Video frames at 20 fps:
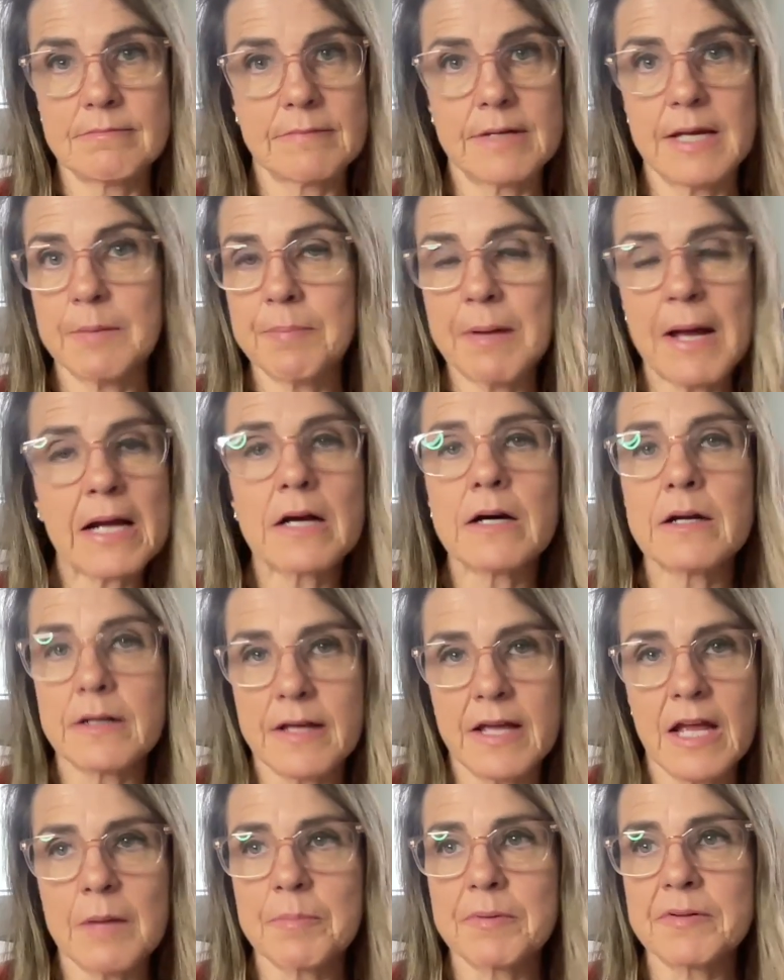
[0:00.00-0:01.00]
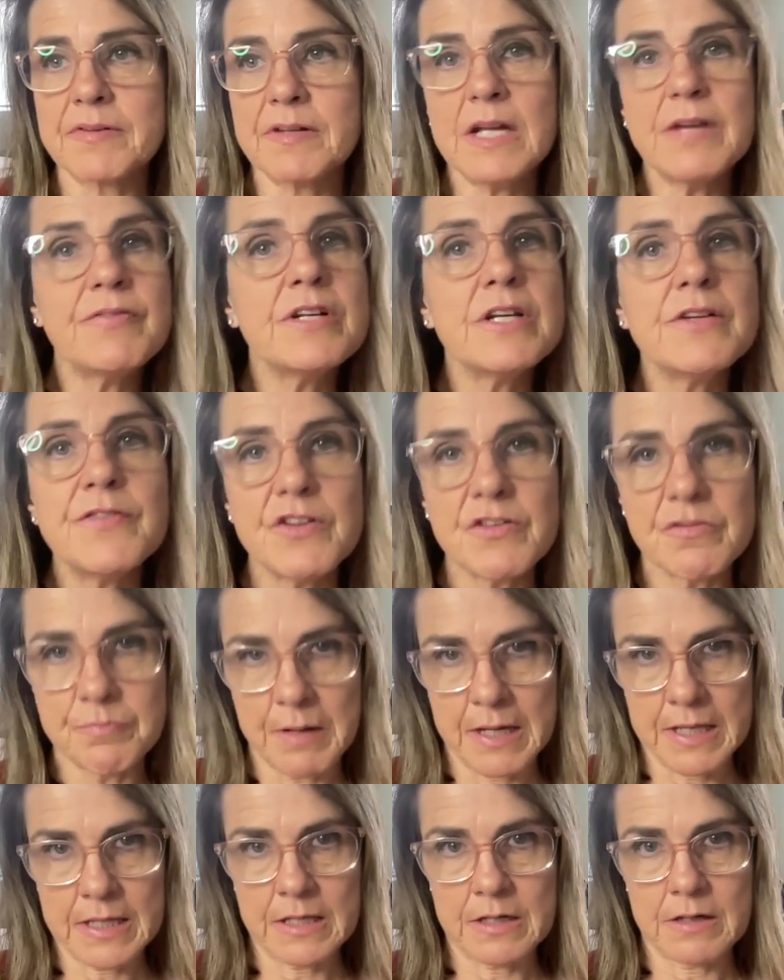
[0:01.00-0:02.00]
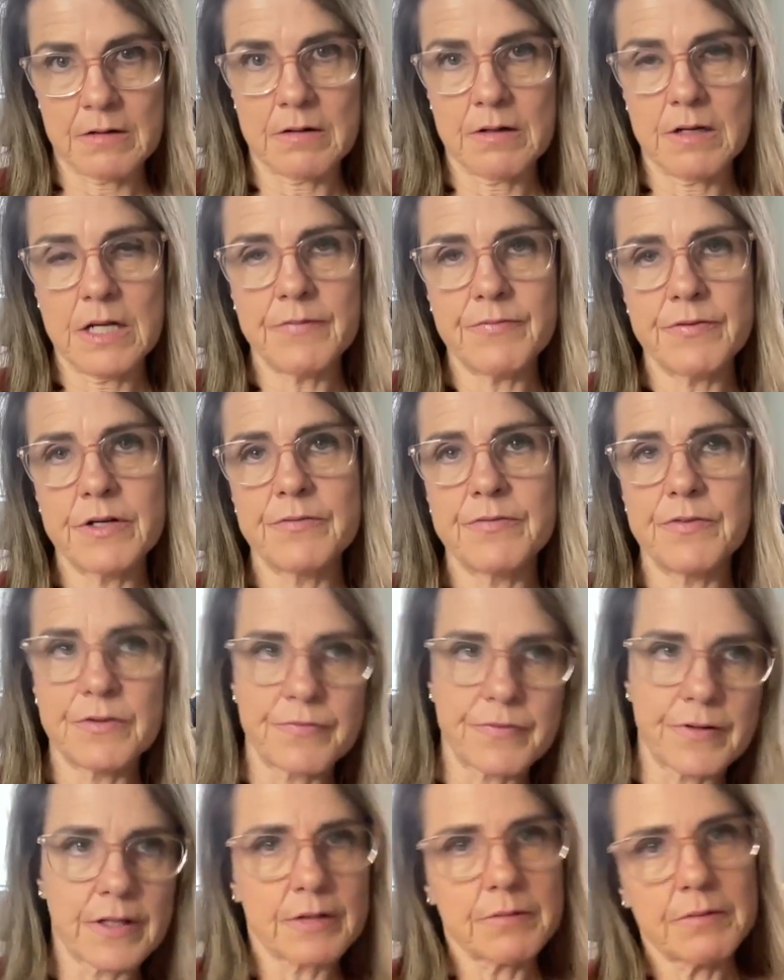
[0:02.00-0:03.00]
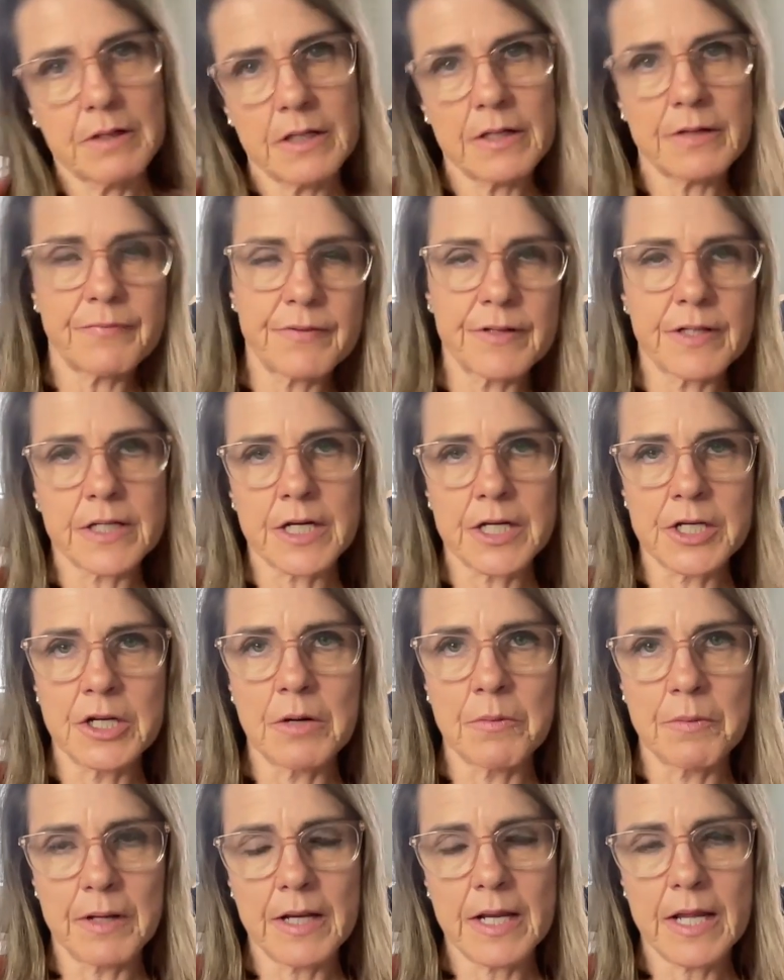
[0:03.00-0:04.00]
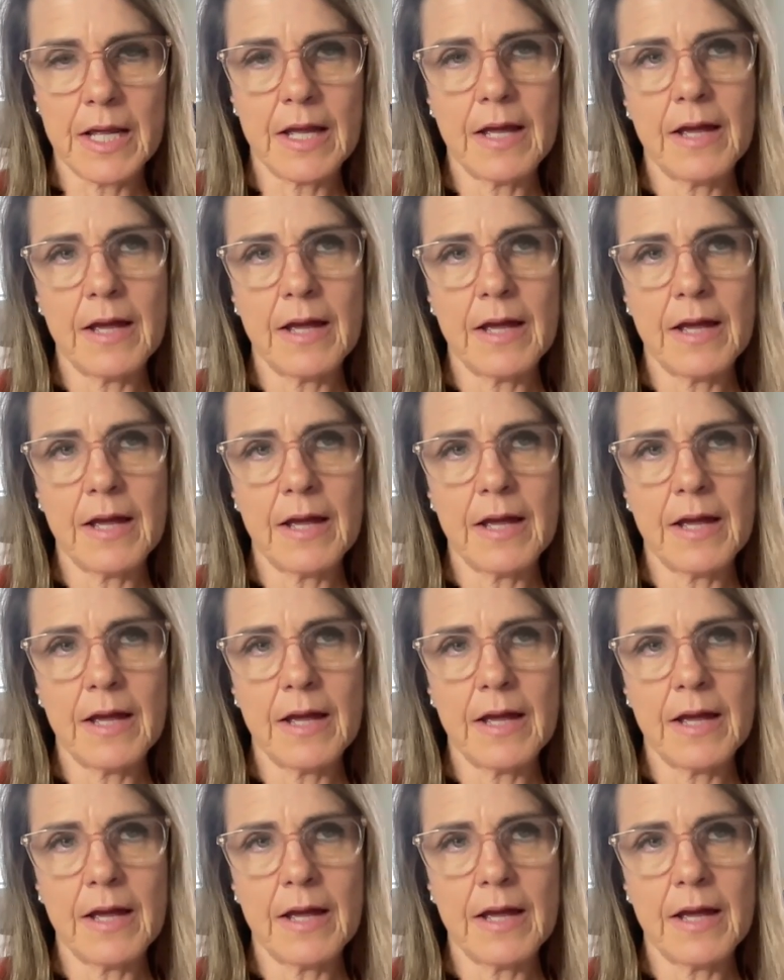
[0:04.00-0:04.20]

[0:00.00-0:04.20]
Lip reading: back on a campus, even if you've been there, even if you feel like, well, I feel like I know it.